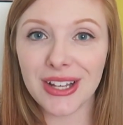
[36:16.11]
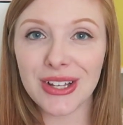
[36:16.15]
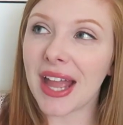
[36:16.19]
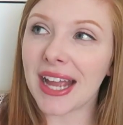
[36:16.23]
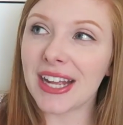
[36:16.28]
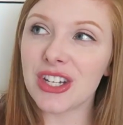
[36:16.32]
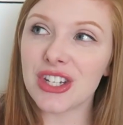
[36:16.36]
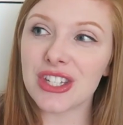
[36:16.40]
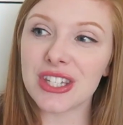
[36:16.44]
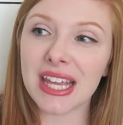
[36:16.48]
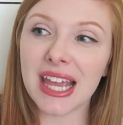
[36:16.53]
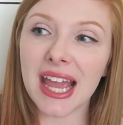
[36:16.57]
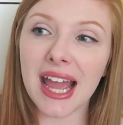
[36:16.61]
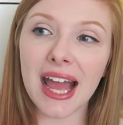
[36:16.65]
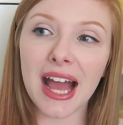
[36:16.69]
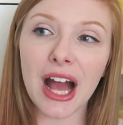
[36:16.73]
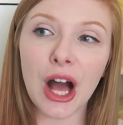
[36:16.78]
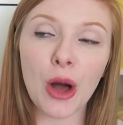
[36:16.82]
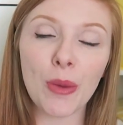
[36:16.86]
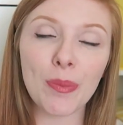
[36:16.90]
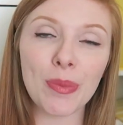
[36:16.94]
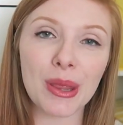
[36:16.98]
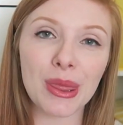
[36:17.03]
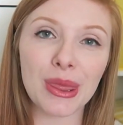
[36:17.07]
I just can't
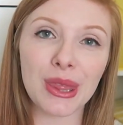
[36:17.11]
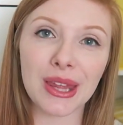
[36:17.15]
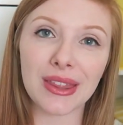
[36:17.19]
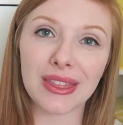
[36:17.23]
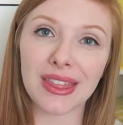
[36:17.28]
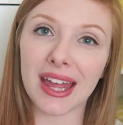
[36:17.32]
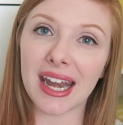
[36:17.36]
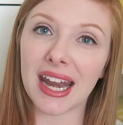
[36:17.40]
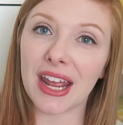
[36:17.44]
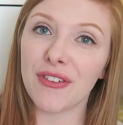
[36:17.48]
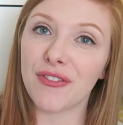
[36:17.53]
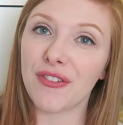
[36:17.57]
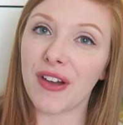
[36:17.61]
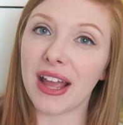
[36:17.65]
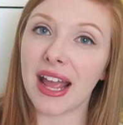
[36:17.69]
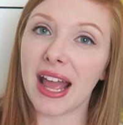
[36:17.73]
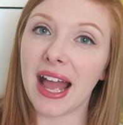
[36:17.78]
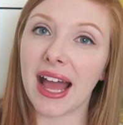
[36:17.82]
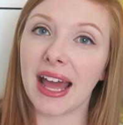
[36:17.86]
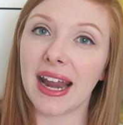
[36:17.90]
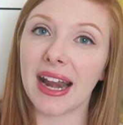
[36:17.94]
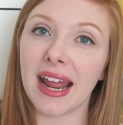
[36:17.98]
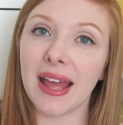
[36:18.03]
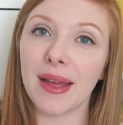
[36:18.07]
help but think that if I
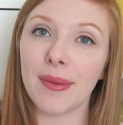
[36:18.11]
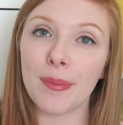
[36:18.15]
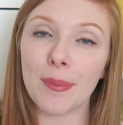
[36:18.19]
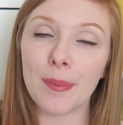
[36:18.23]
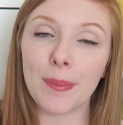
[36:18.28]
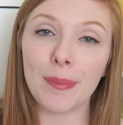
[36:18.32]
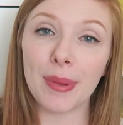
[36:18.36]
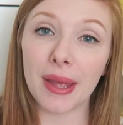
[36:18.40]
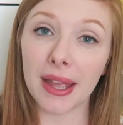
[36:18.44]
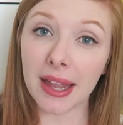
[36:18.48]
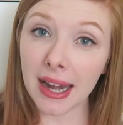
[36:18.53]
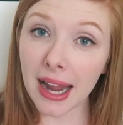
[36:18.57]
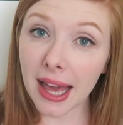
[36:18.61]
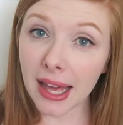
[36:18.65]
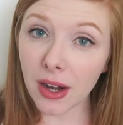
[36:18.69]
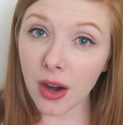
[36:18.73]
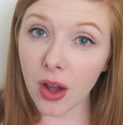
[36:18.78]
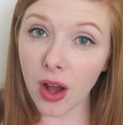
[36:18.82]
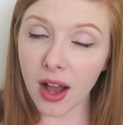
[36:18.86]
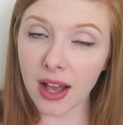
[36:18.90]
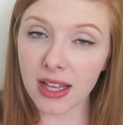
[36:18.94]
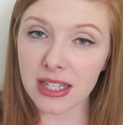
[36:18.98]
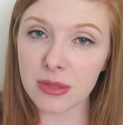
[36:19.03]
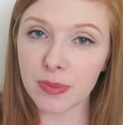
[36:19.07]
had been at a
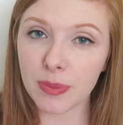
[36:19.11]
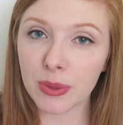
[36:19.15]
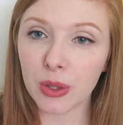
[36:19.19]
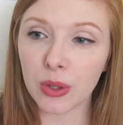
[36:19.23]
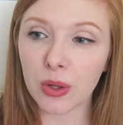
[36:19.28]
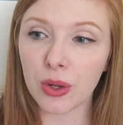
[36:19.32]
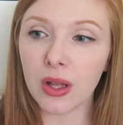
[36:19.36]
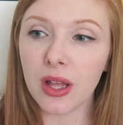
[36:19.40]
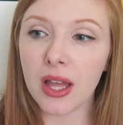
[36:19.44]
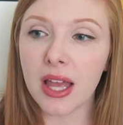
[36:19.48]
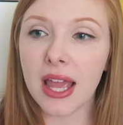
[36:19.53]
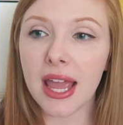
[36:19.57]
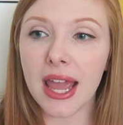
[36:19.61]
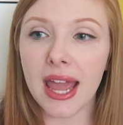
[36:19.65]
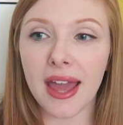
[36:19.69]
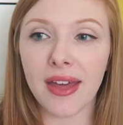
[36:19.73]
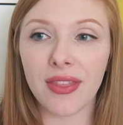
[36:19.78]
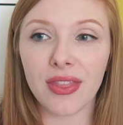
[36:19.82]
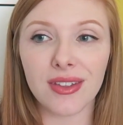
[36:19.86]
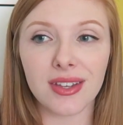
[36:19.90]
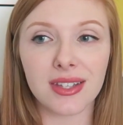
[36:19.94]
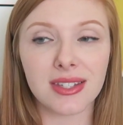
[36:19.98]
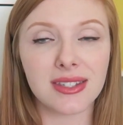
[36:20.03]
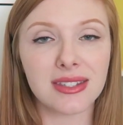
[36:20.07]
hospital
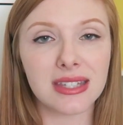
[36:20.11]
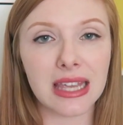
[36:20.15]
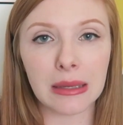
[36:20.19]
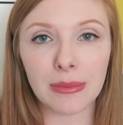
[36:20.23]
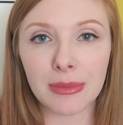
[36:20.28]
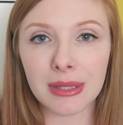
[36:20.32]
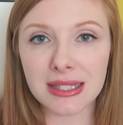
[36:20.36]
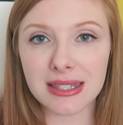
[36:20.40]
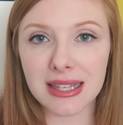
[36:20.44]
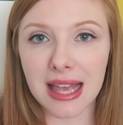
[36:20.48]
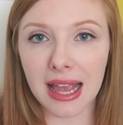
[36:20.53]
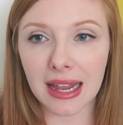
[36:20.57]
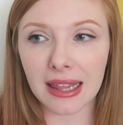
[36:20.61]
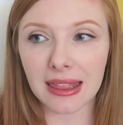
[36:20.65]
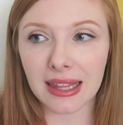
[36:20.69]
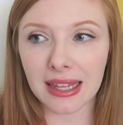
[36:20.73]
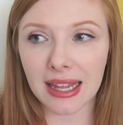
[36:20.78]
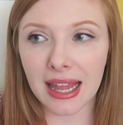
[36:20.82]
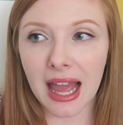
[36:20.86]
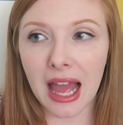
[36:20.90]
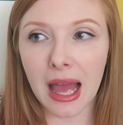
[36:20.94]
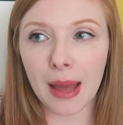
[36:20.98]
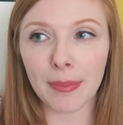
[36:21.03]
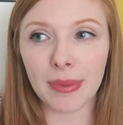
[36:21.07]
and the same exact
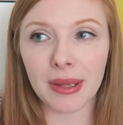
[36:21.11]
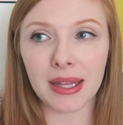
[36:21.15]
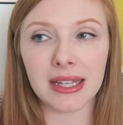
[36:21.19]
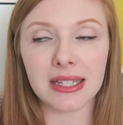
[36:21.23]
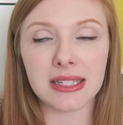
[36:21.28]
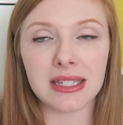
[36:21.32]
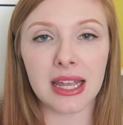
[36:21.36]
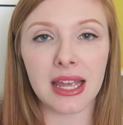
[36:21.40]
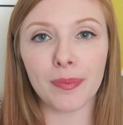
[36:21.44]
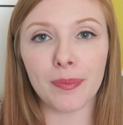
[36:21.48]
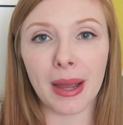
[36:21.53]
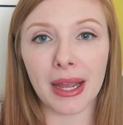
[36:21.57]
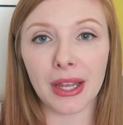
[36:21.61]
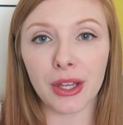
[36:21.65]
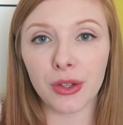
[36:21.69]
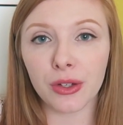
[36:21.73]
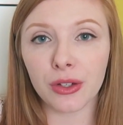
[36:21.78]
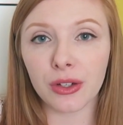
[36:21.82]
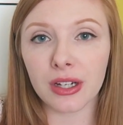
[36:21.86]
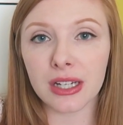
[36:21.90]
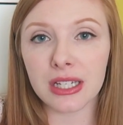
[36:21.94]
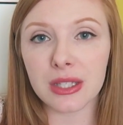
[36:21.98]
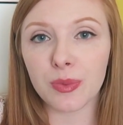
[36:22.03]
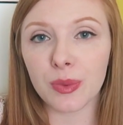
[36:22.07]
thing happened, my
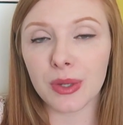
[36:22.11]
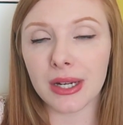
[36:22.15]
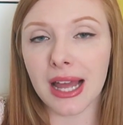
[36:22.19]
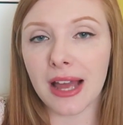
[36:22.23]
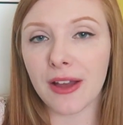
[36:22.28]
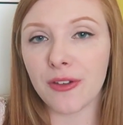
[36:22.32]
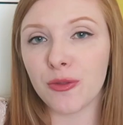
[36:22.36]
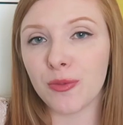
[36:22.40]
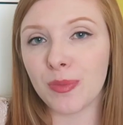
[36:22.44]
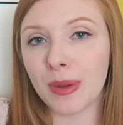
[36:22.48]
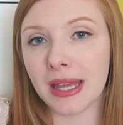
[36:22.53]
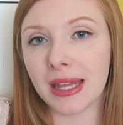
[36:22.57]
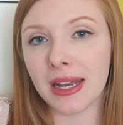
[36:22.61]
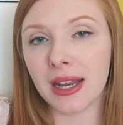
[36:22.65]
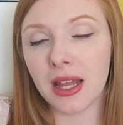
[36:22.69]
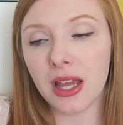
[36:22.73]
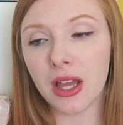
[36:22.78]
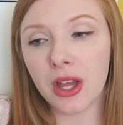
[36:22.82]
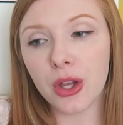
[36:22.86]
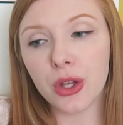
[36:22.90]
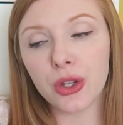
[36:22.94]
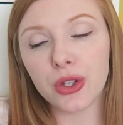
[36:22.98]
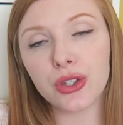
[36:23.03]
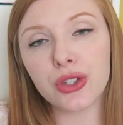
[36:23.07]
uterus would have been
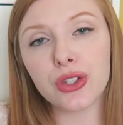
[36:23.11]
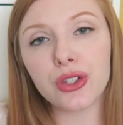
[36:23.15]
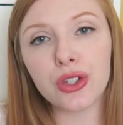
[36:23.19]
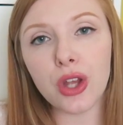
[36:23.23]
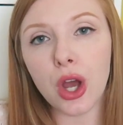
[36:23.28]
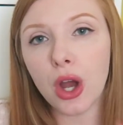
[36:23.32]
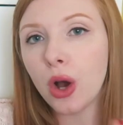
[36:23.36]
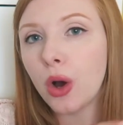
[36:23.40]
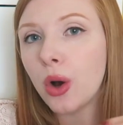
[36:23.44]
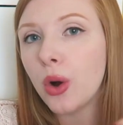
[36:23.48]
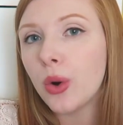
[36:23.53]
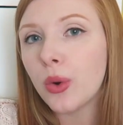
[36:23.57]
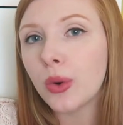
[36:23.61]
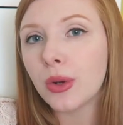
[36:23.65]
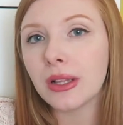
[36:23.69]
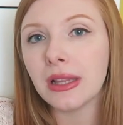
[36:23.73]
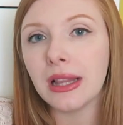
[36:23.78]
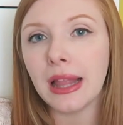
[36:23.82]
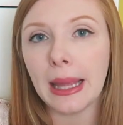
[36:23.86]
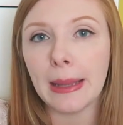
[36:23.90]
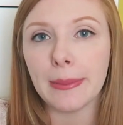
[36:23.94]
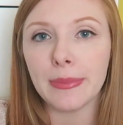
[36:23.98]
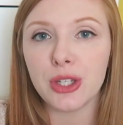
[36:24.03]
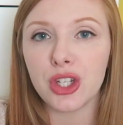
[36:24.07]
so
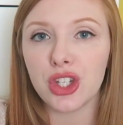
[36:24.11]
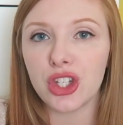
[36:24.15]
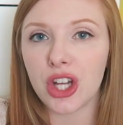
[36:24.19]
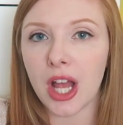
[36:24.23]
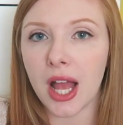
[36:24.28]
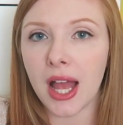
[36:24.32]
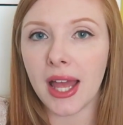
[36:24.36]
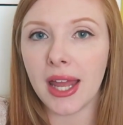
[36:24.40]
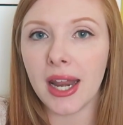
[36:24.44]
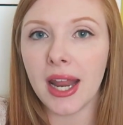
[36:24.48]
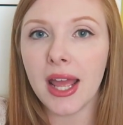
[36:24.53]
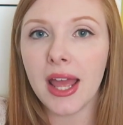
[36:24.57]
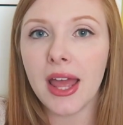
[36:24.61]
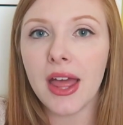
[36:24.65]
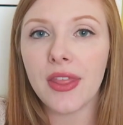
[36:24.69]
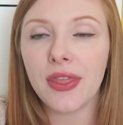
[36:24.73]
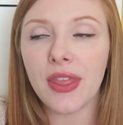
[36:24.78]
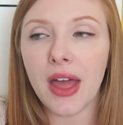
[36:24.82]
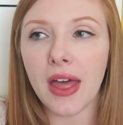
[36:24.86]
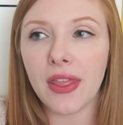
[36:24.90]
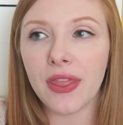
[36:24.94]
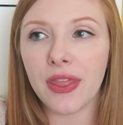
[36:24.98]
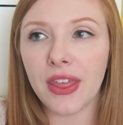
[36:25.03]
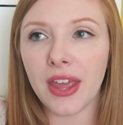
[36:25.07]
clamped shut
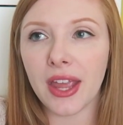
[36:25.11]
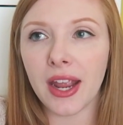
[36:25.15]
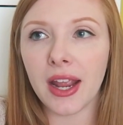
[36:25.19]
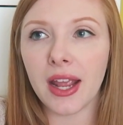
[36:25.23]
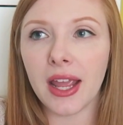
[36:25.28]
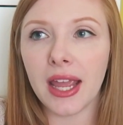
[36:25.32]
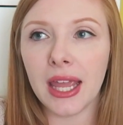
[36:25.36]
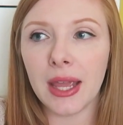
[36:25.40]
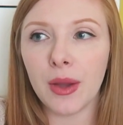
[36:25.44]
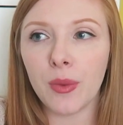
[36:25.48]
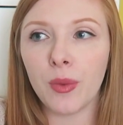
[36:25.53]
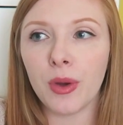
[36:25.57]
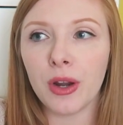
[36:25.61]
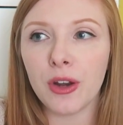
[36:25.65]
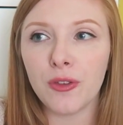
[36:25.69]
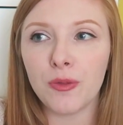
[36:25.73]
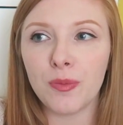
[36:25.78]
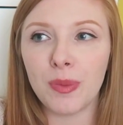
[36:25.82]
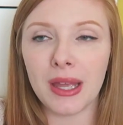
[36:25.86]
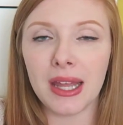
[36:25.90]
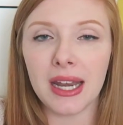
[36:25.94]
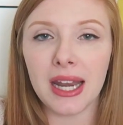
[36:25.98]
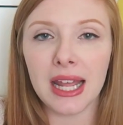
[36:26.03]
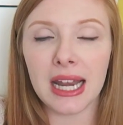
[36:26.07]
that they, it would
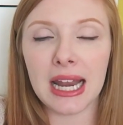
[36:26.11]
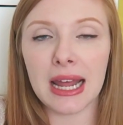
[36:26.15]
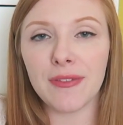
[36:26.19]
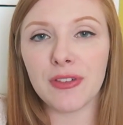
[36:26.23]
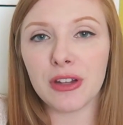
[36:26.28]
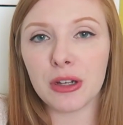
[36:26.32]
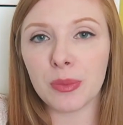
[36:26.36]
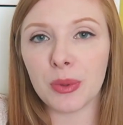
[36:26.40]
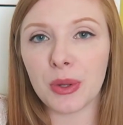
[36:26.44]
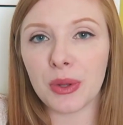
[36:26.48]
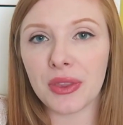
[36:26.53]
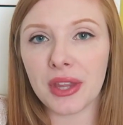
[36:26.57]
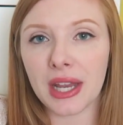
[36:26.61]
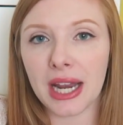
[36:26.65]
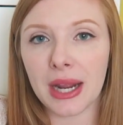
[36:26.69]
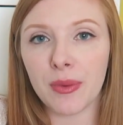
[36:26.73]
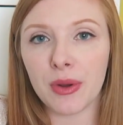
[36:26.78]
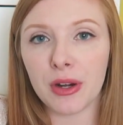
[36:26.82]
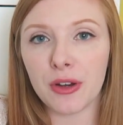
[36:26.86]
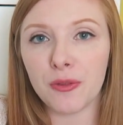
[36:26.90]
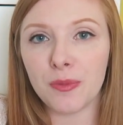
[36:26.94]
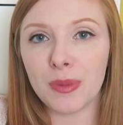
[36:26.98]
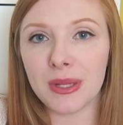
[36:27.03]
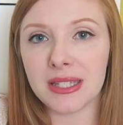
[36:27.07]
have been inevitable that I
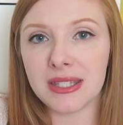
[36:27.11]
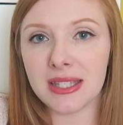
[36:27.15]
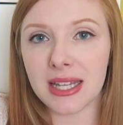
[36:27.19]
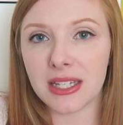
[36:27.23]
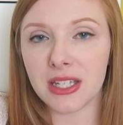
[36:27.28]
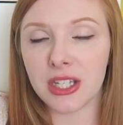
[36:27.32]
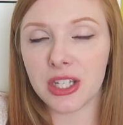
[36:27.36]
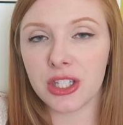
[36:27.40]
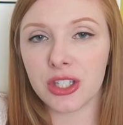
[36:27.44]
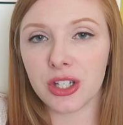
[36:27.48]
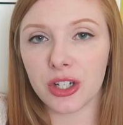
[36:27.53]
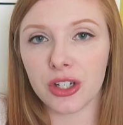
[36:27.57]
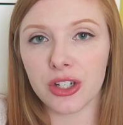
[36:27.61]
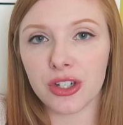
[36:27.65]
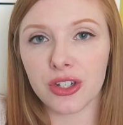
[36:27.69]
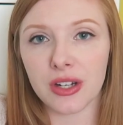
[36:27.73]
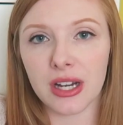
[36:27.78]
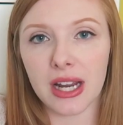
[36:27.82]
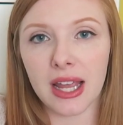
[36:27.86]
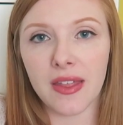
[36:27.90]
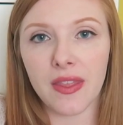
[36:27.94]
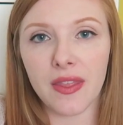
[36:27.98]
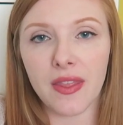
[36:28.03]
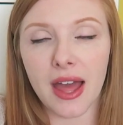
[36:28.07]
would have been sent to
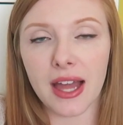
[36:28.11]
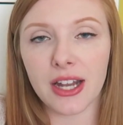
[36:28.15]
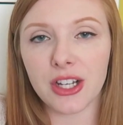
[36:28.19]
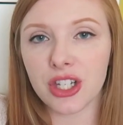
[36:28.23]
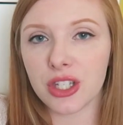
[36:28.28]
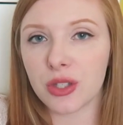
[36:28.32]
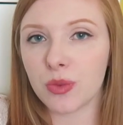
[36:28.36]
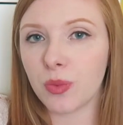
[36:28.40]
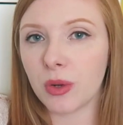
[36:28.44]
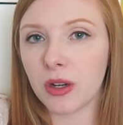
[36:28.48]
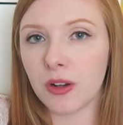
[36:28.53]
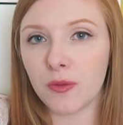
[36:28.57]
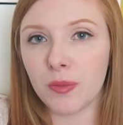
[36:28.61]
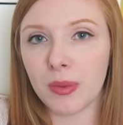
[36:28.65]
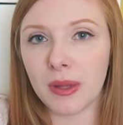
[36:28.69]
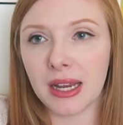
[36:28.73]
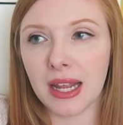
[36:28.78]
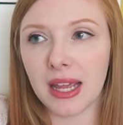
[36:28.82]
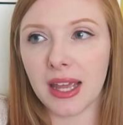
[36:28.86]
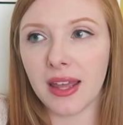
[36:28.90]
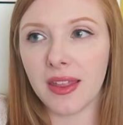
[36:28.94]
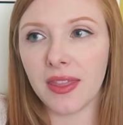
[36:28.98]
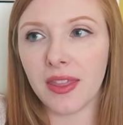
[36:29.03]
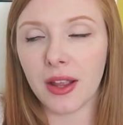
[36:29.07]
surgery and that just would have been
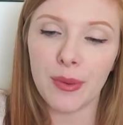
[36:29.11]
it.